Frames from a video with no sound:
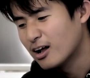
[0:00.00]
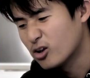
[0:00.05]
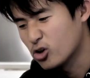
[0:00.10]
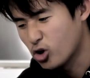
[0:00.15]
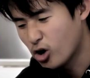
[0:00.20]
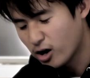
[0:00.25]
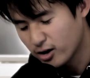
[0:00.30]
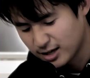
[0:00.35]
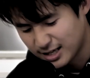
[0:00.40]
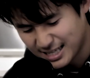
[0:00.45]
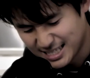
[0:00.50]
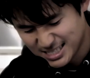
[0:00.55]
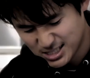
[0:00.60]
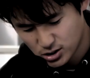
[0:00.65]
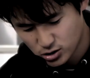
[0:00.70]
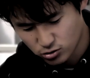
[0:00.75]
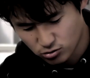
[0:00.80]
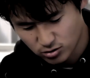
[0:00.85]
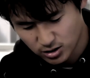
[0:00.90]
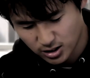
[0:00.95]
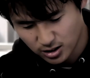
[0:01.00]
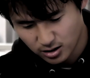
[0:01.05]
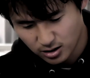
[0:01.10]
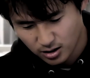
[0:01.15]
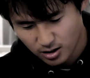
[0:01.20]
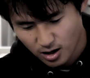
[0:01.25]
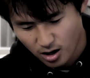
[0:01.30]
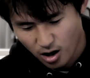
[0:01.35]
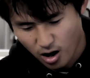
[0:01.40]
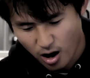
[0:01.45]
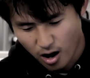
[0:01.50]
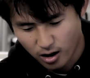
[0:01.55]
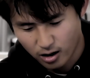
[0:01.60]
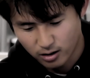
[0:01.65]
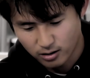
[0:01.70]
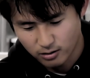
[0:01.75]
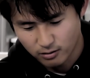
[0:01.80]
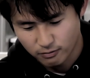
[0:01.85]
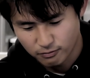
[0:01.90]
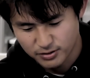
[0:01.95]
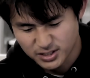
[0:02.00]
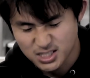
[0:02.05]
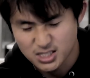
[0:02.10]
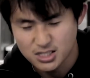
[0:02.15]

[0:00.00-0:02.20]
a long history of